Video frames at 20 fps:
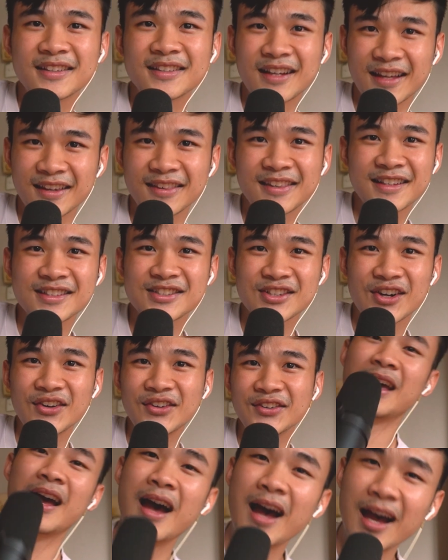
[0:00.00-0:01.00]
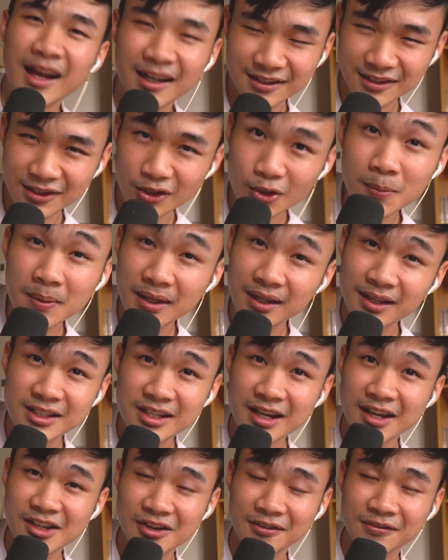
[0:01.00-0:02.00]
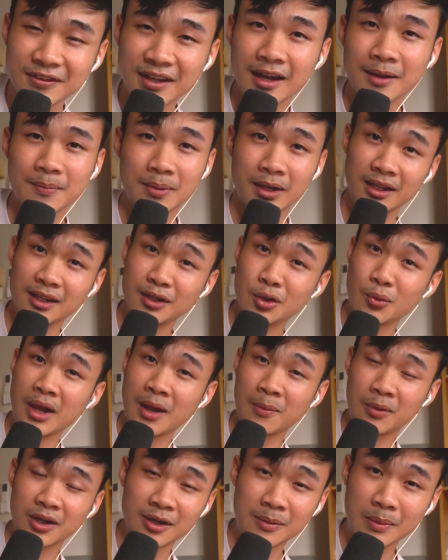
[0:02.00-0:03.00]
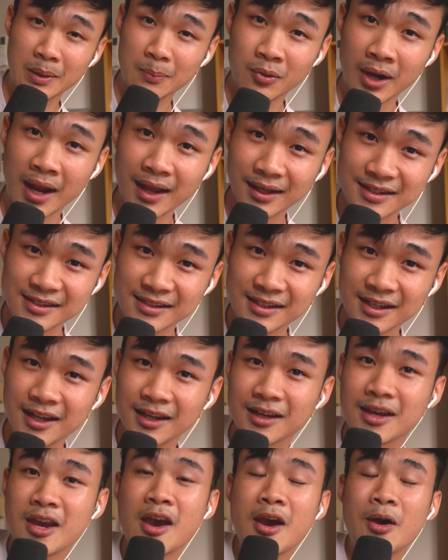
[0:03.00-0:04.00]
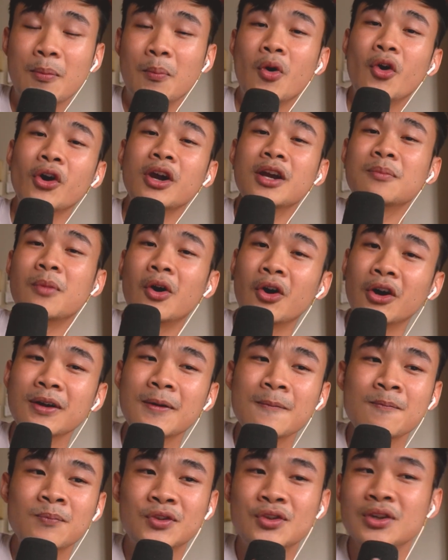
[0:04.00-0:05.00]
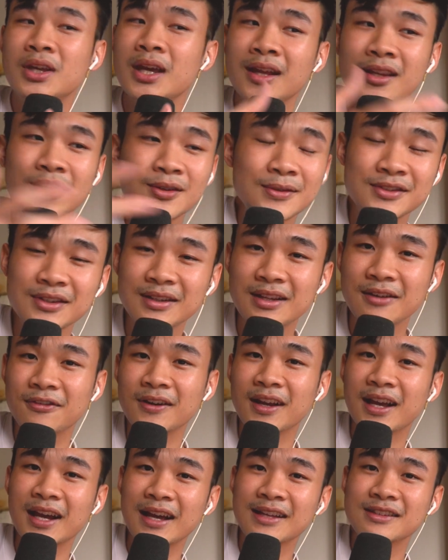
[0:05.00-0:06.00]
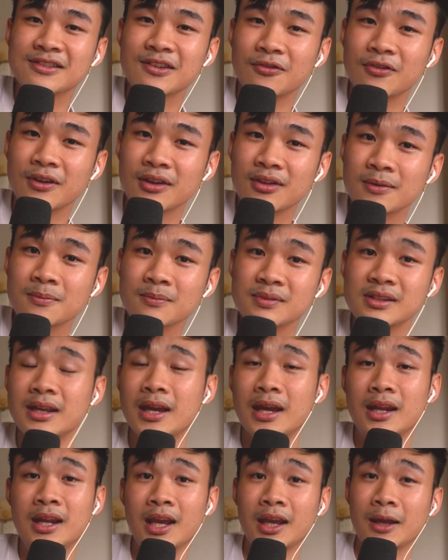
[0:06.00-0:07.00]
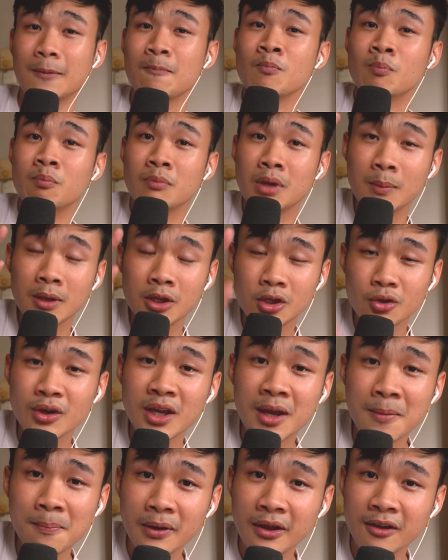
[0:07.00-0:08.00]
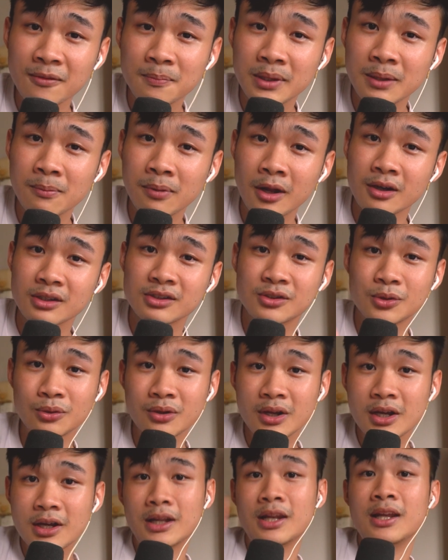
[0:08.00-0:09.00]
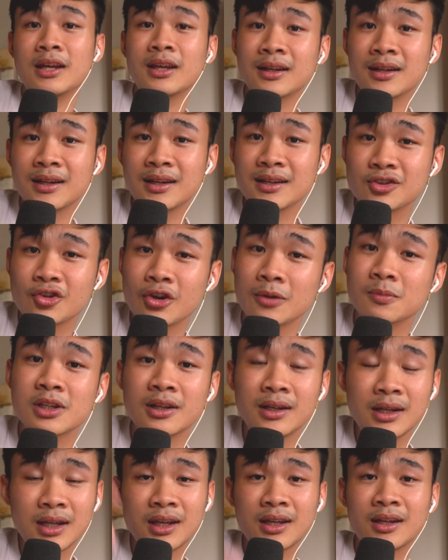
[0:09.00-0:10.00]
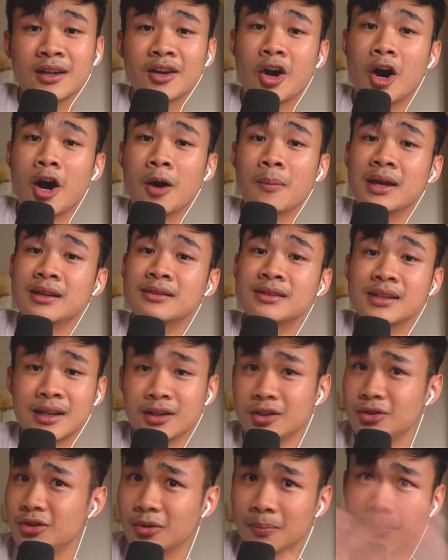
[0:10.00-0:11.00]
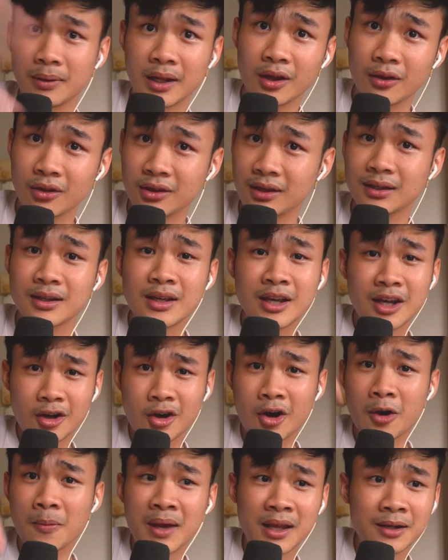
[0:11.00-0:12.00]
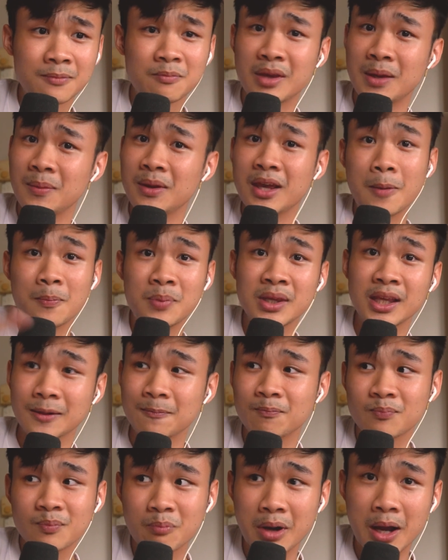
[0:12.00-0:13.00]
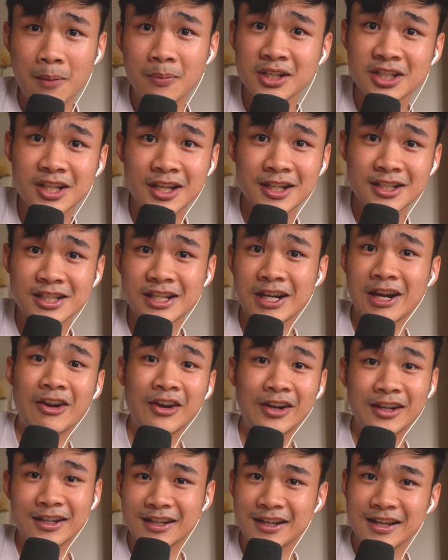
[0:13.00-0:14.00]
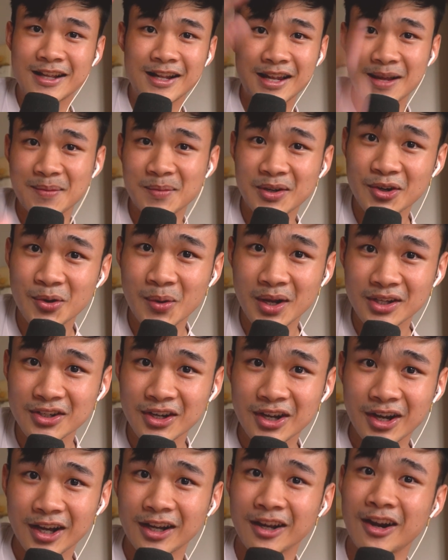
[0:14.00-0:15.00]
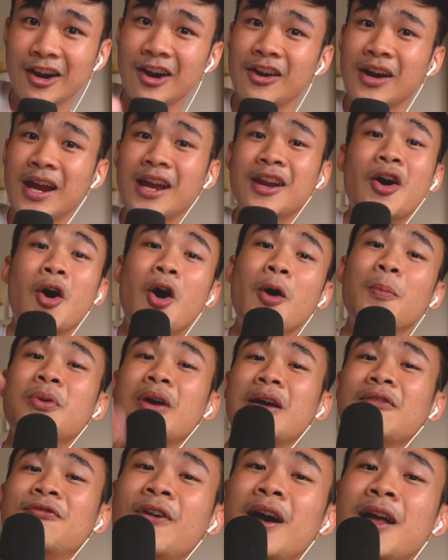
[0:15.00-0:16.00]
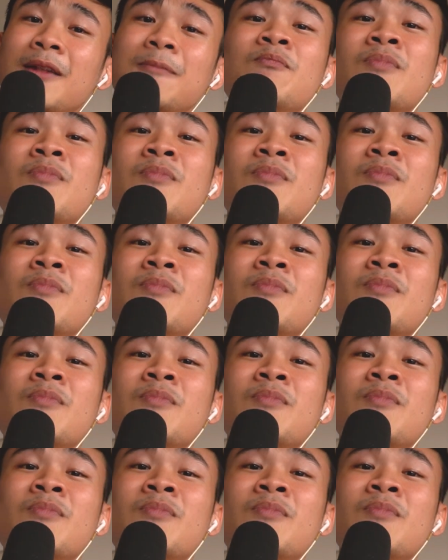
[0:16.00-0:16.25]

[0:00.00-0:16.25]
I think so. You be the judge of that. But either way, I'm going to be practicing it more and more to get used to different kinds of rhythms. And hey, maybe you can play with Beatblox too. Link in the description, link in the comments, and you should play with it. Comment maybe a beat, publish it, share it. Let me know what you got. Alright, hope you had fun.